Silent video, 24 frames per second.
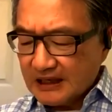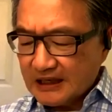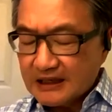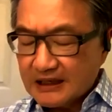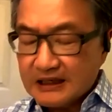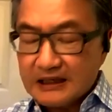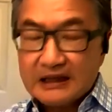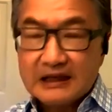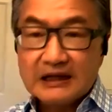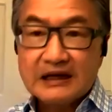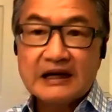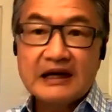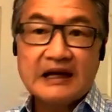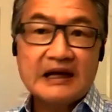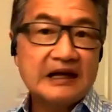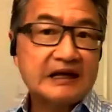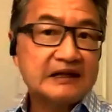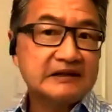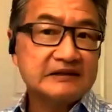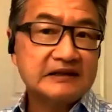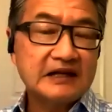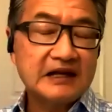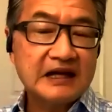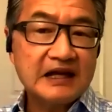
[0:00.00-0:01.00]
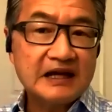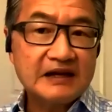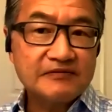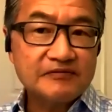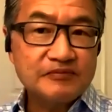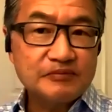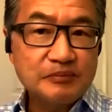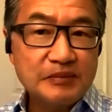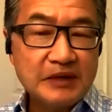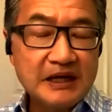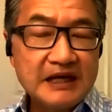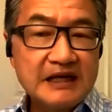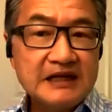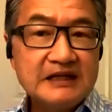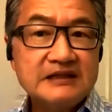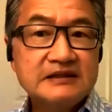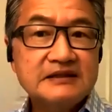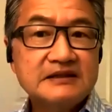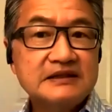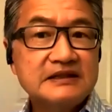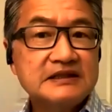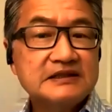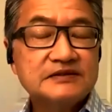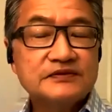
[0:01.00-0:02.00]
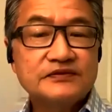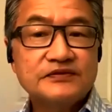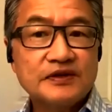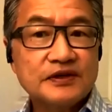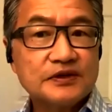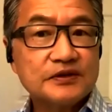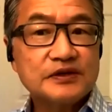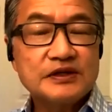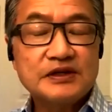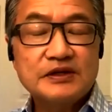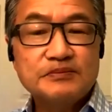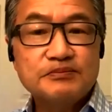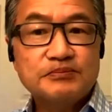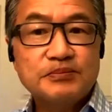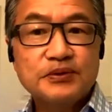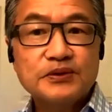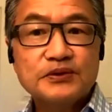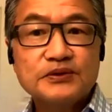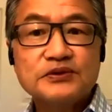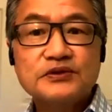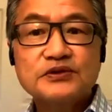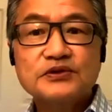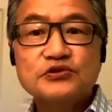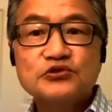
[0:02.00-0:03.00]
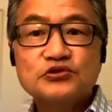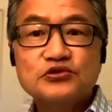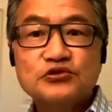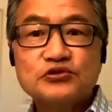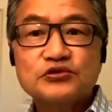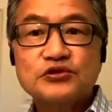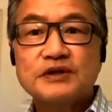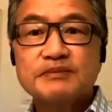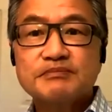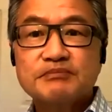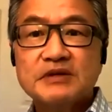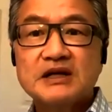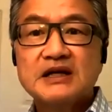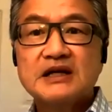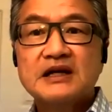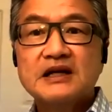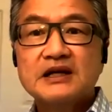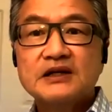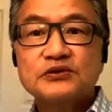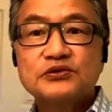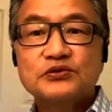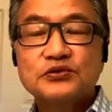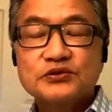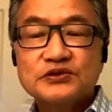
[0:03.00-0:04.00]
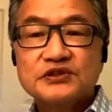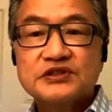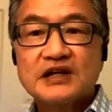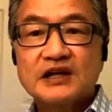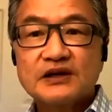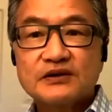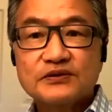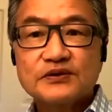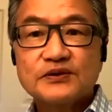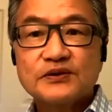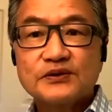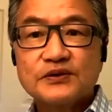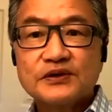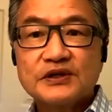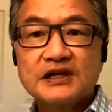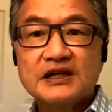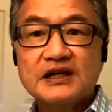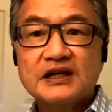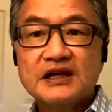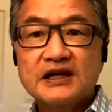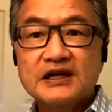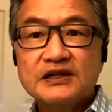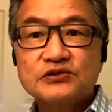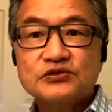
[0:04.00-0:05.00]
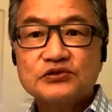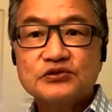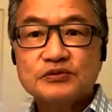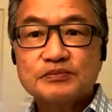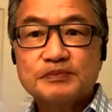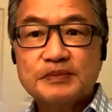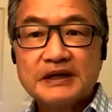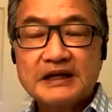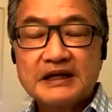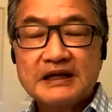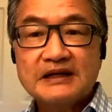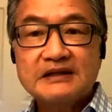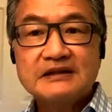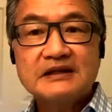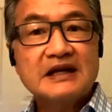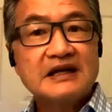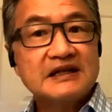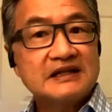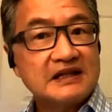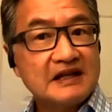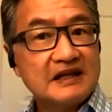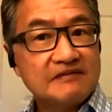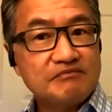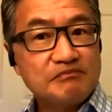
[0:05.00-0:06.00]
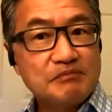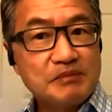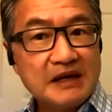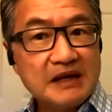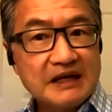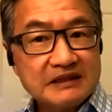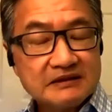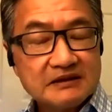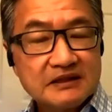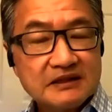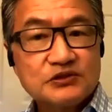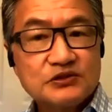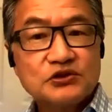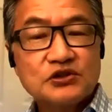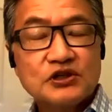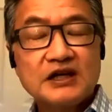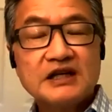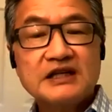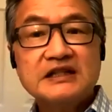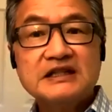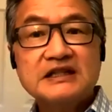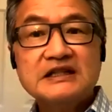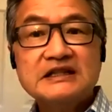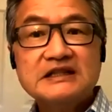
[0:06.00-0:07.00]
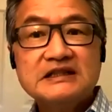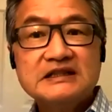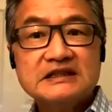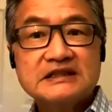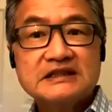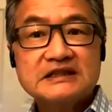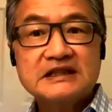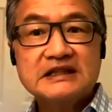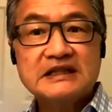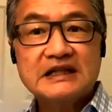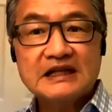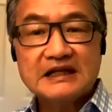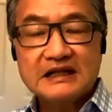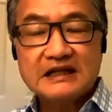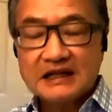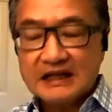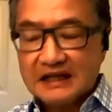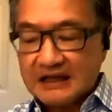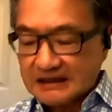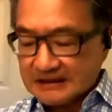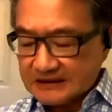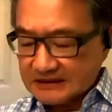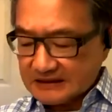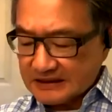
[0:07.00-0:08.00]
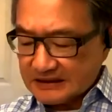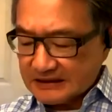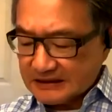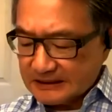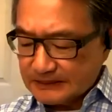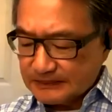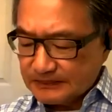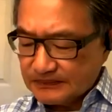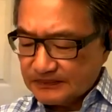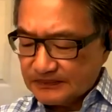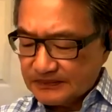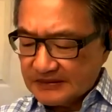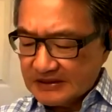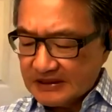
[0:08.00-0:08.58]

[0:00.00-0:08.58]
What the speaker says: And they have made this very important trip to South Korea and Japan. They've met the Chinese in Alaska.